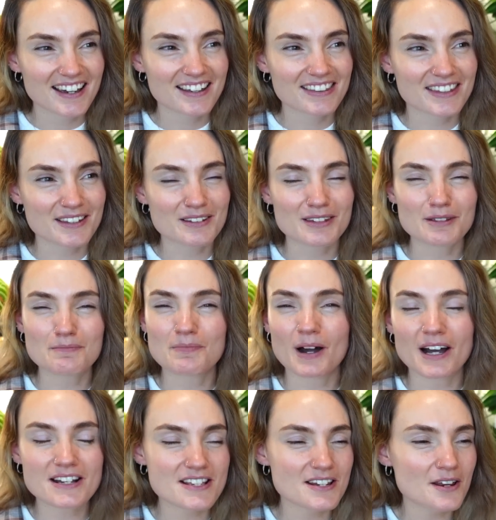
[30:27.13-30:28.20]

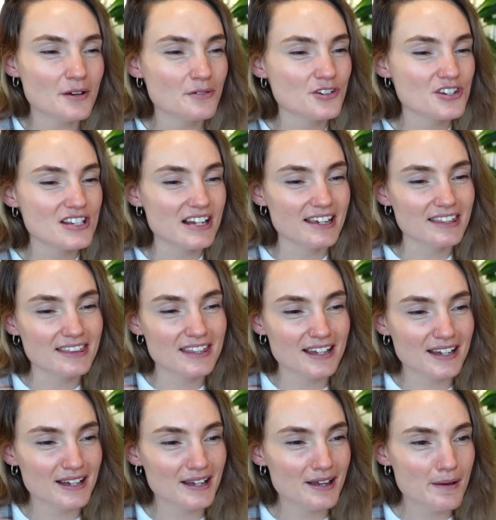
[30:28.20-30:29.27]
I don't know, just like
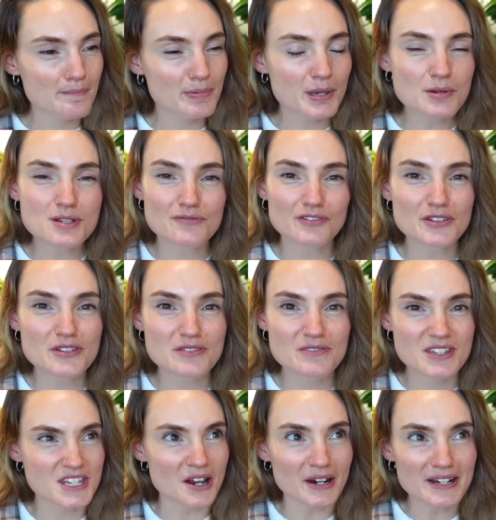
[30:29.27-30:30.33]
the beautiful
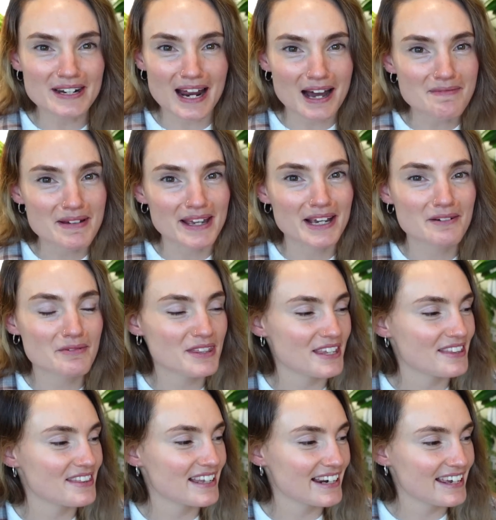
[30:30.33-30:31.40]
dynamic
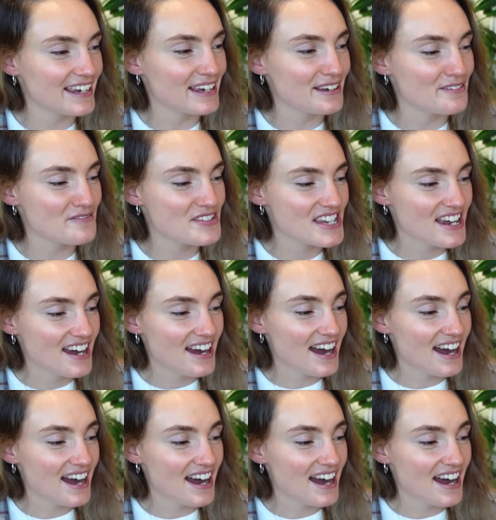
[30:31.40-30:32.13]
within the leaves.